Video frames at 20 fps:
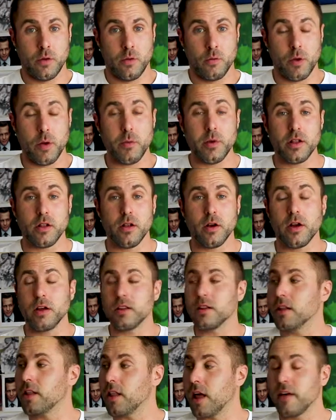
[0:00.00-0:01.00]
When we look at
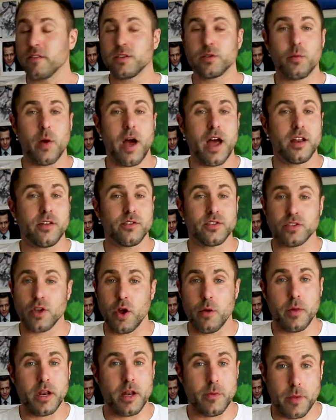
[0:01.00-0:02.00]
the lifespan of
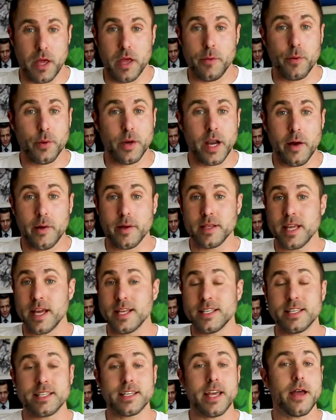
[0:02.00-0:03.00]
so many people
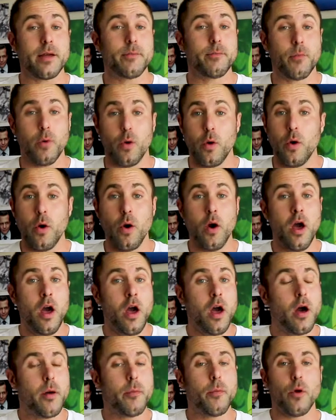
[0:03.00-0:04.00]
nowadays, it's getting more
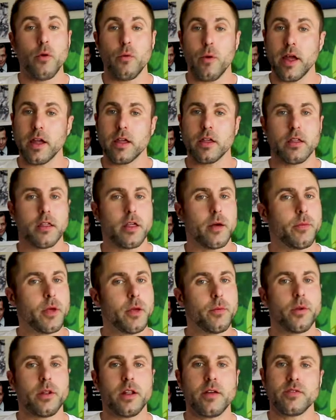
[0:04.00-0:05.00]
and more regular that
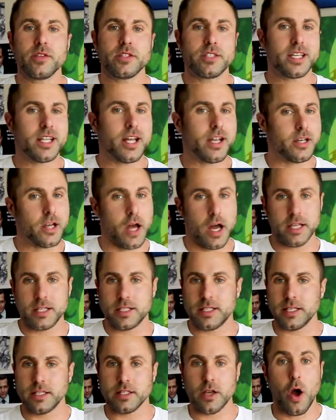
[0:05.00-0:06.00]
people live into their
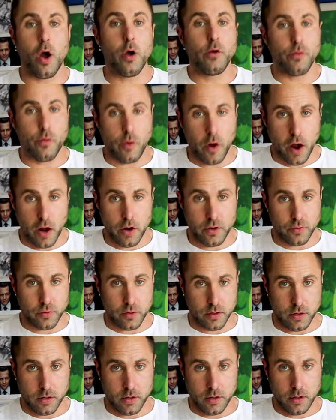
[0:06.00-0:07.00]
90s, over
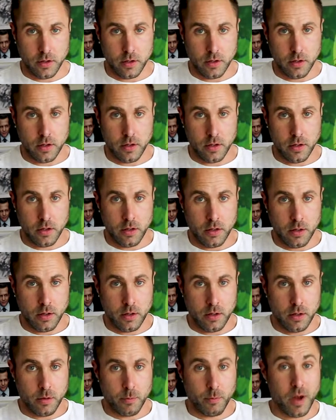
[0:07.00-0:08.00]
100.
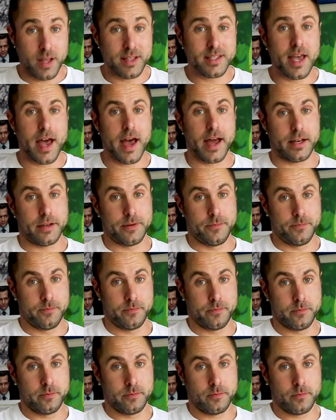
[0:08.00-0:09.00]
My dad,
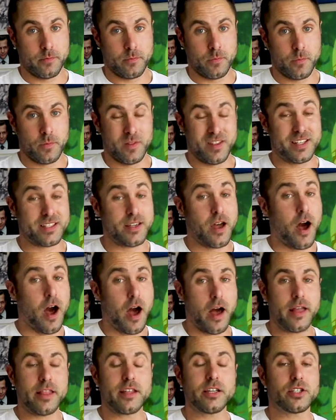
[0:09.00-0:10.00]
this
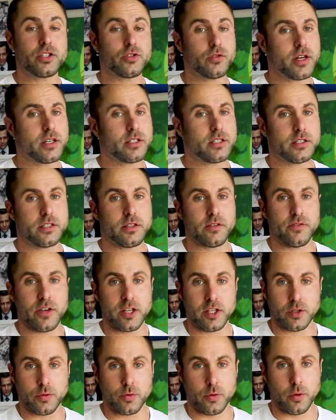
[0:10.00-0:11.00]
highly stressed
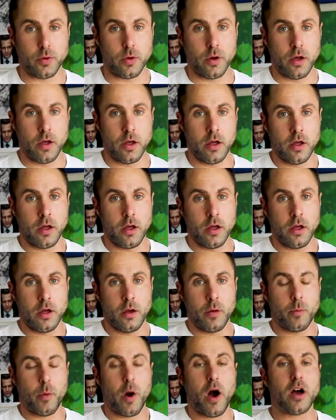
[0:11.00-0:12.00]
individual,
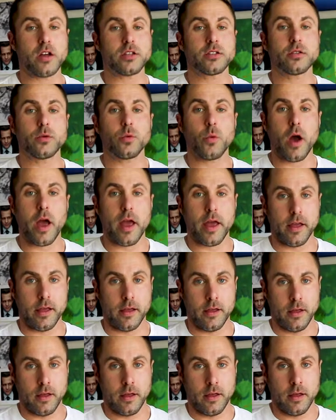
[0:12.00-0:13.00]
passed away
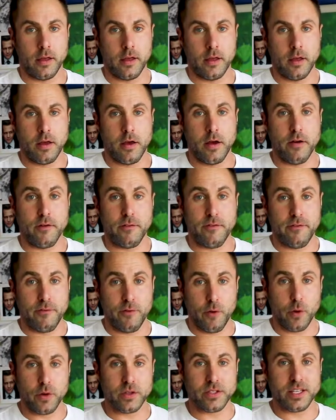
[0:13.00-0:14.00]
at
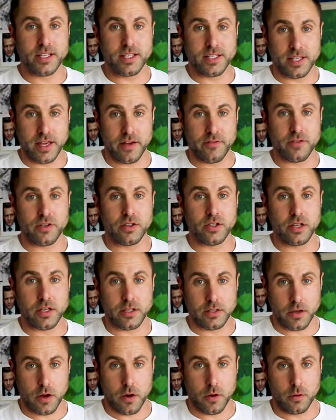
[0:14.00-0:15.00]
47
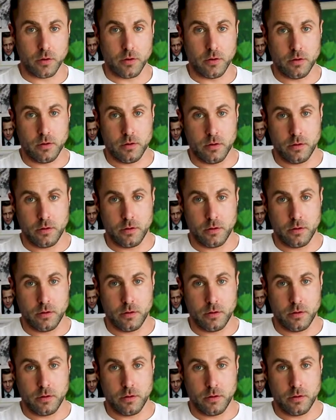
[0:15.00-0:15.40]
years old.